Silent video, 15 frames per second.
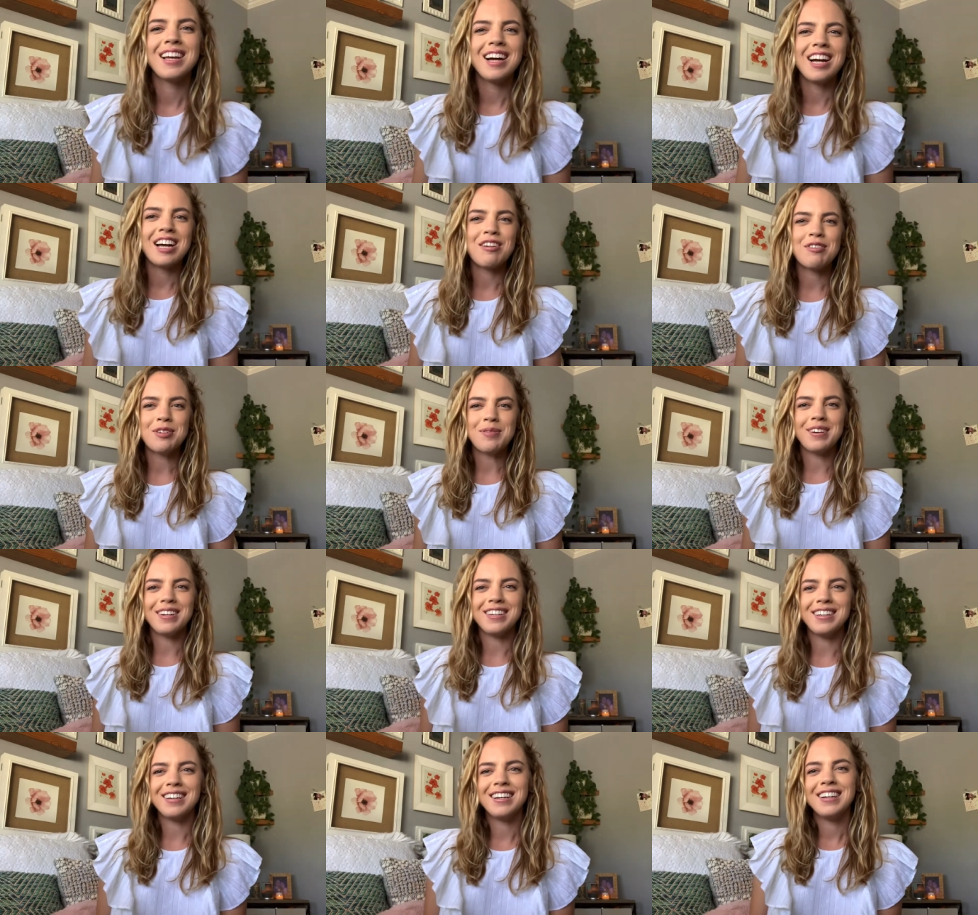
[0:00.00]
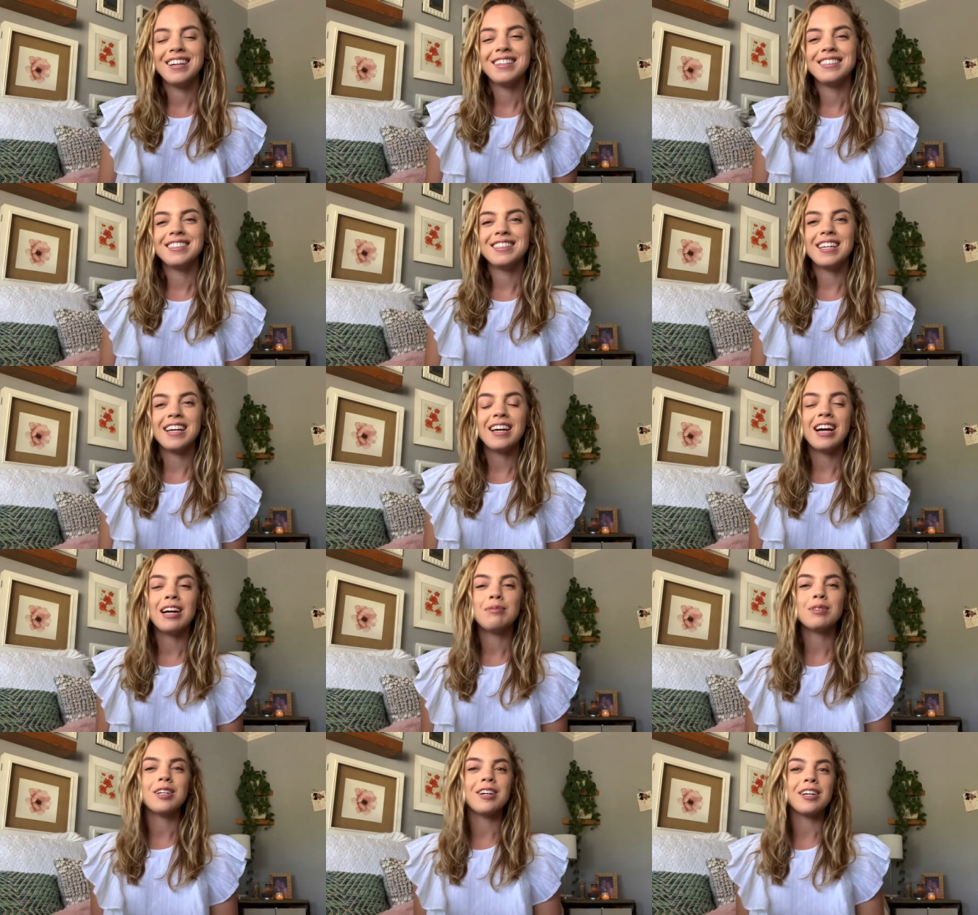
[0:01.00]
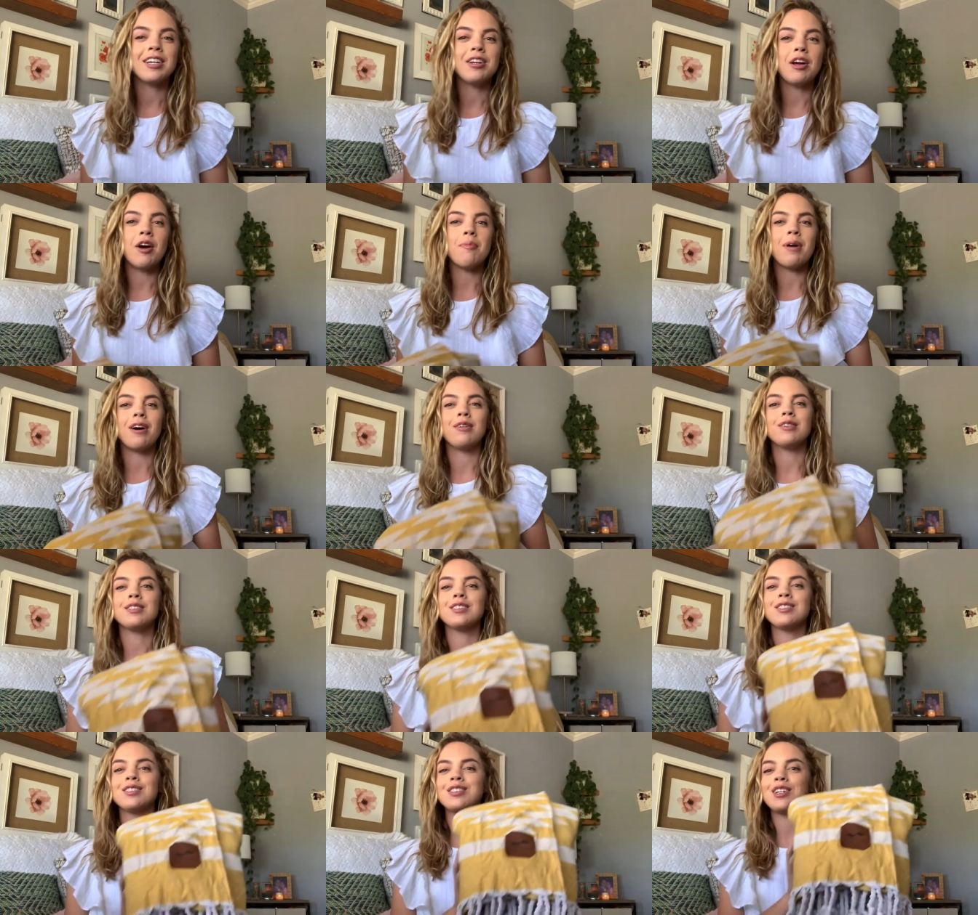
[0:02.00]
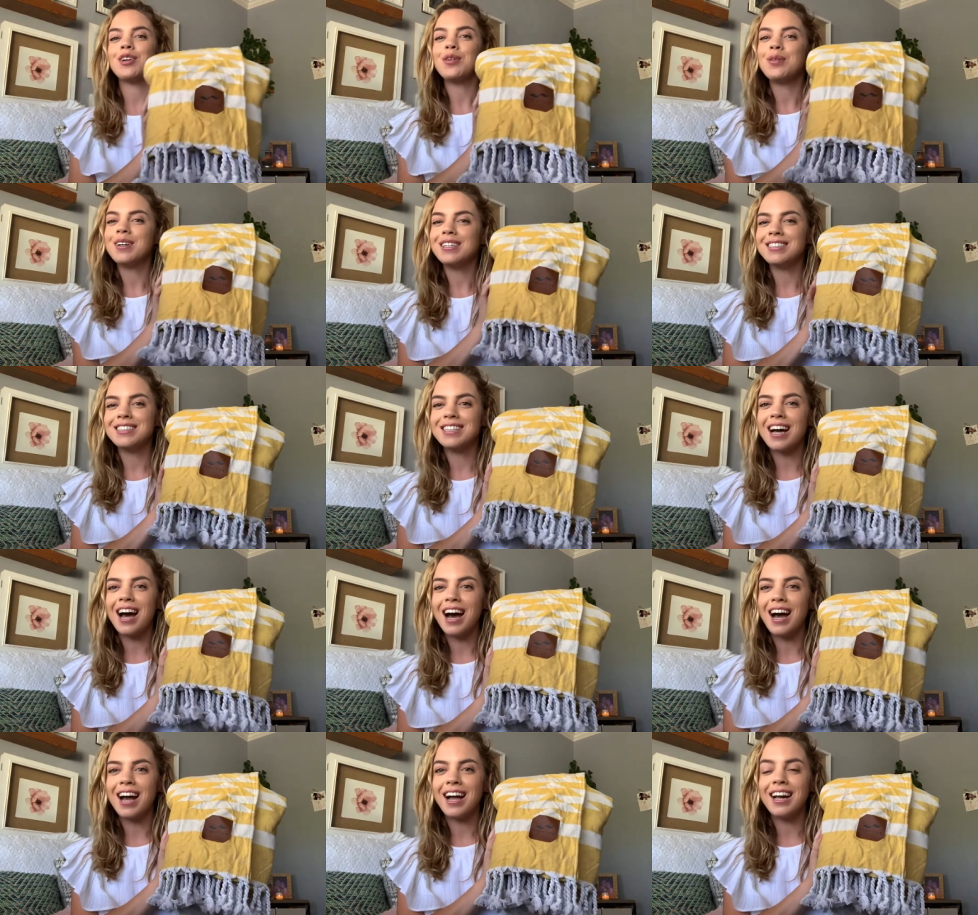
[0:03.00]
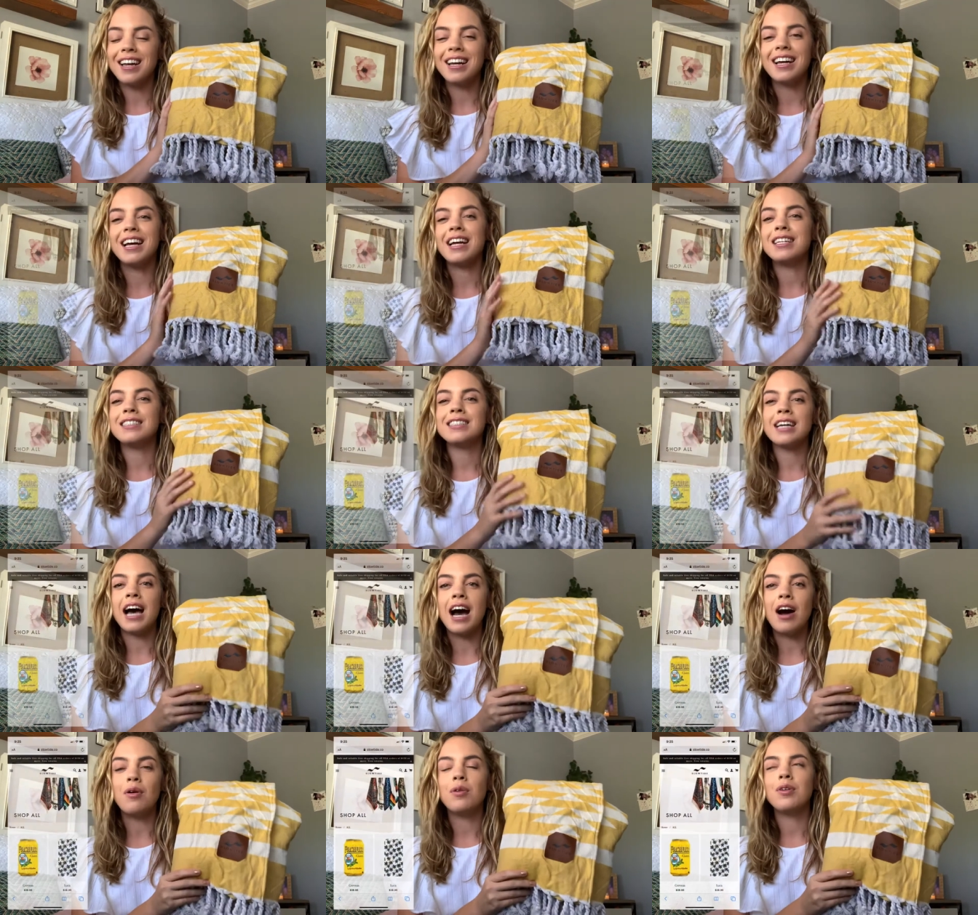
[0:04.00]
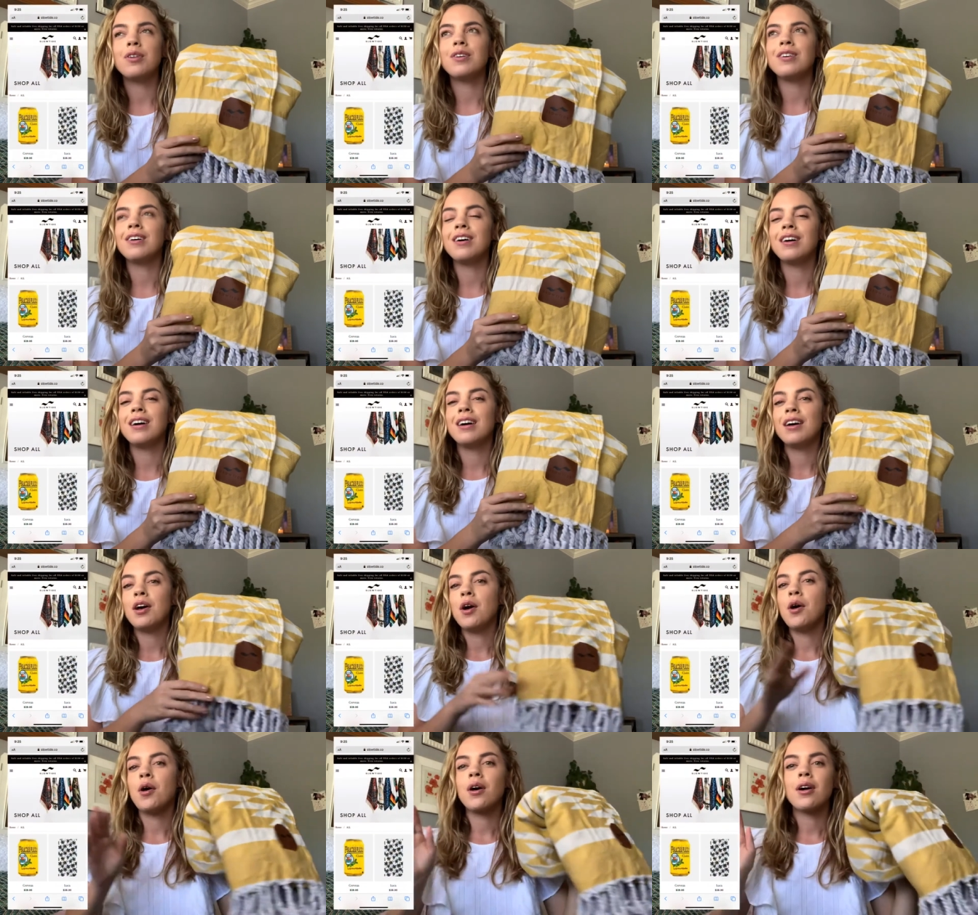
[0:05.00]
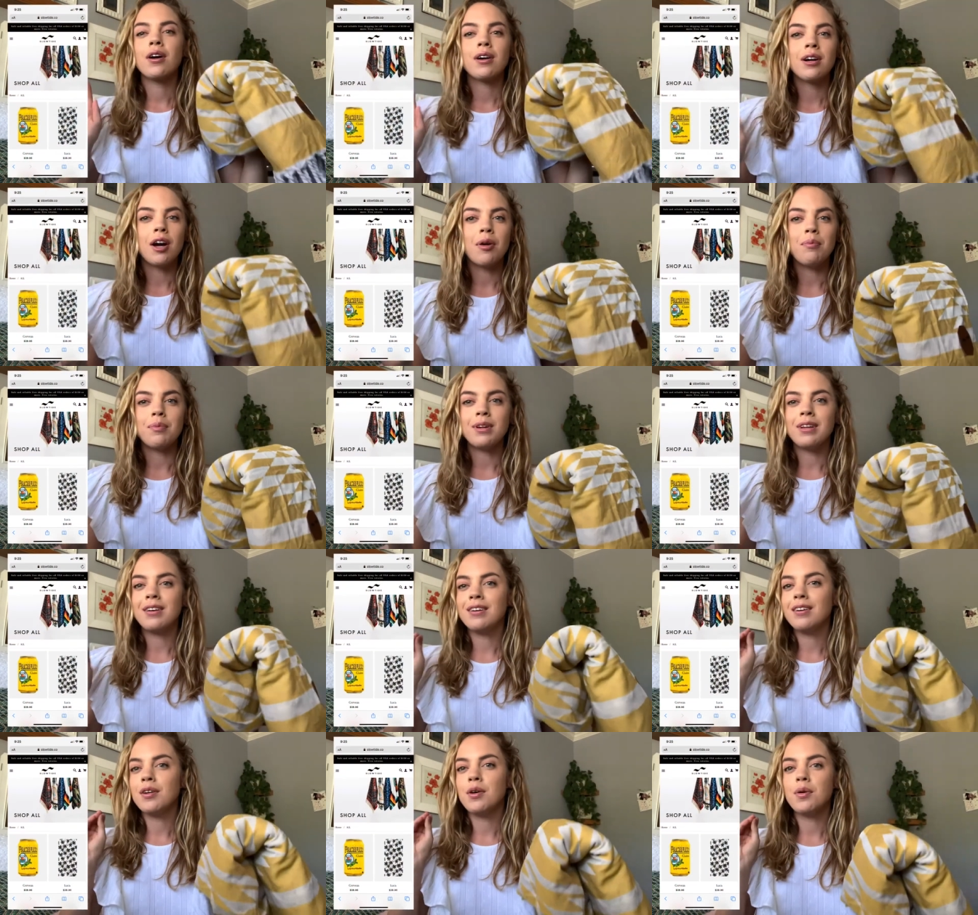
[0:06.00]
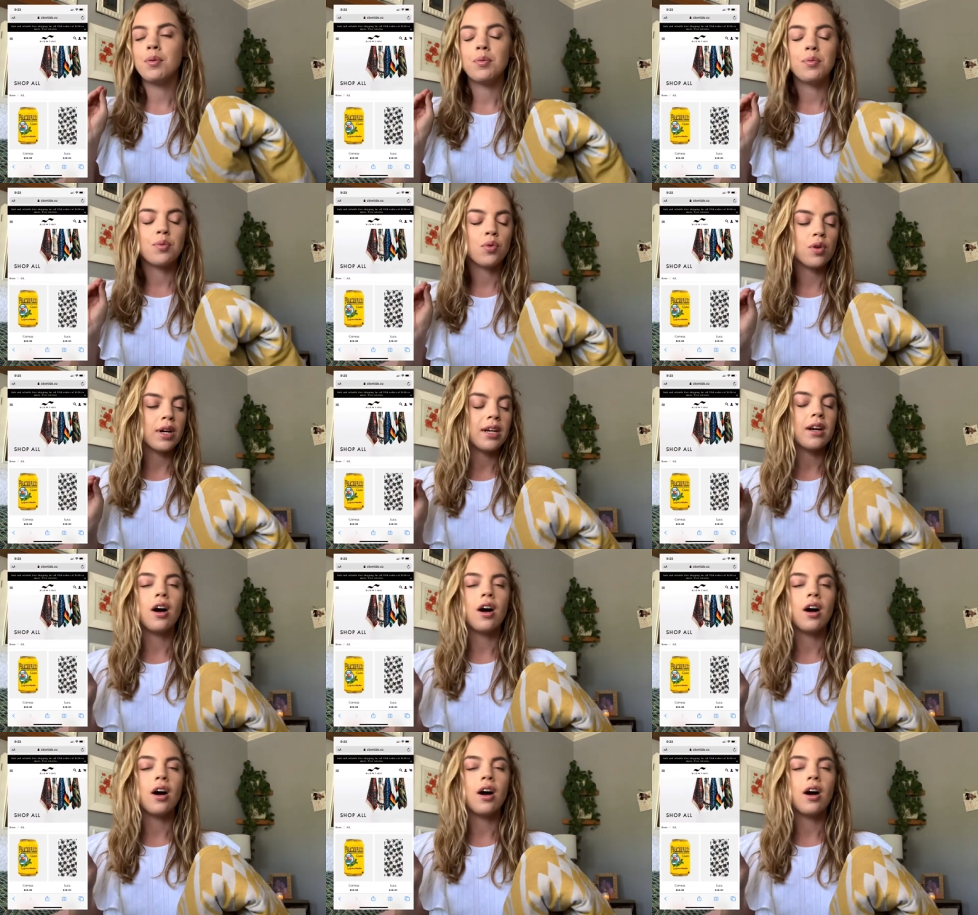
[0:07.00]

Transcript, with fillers: Hi everybody. Today I'm talking about Slow Tide Towel Company brand.